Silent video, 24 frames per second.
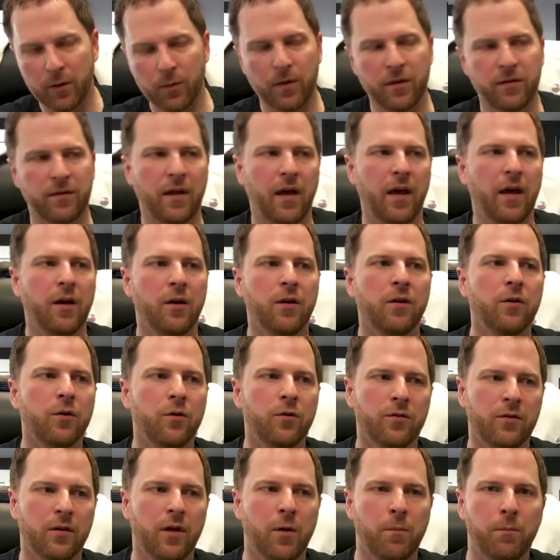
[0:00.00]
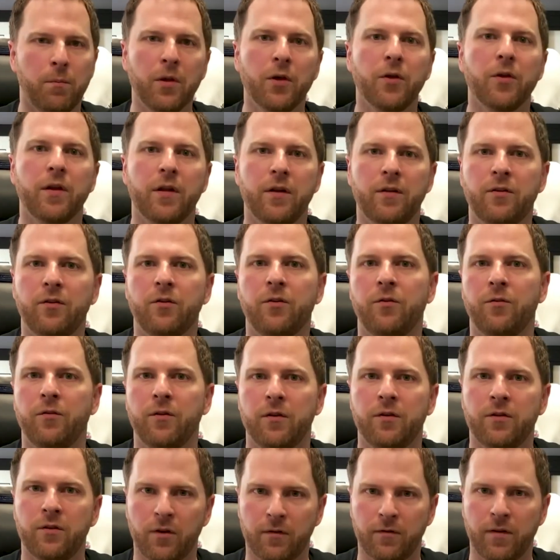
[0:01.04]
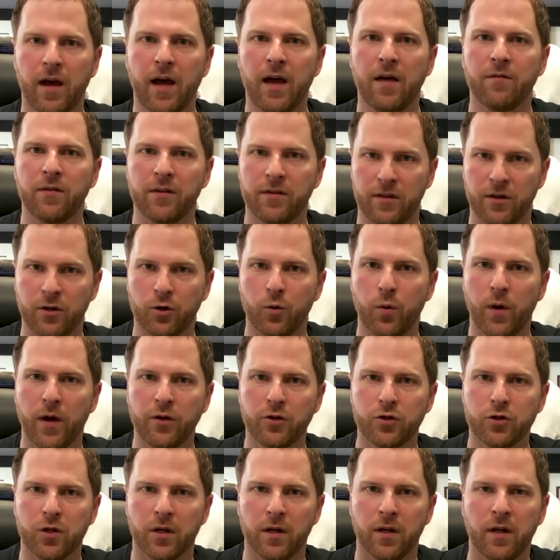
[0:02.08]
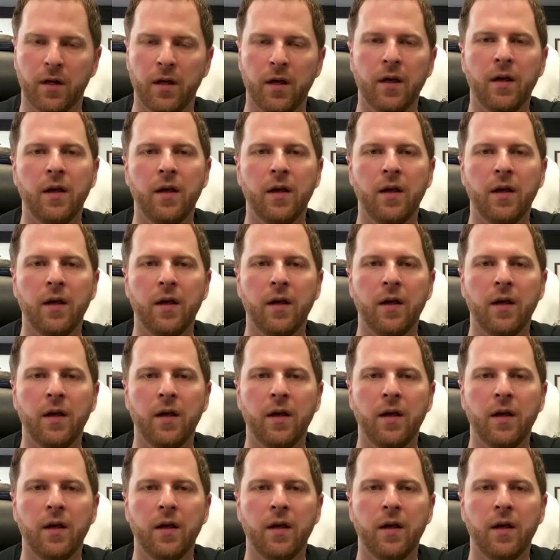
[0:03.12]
we say, whose ability to survive is in question.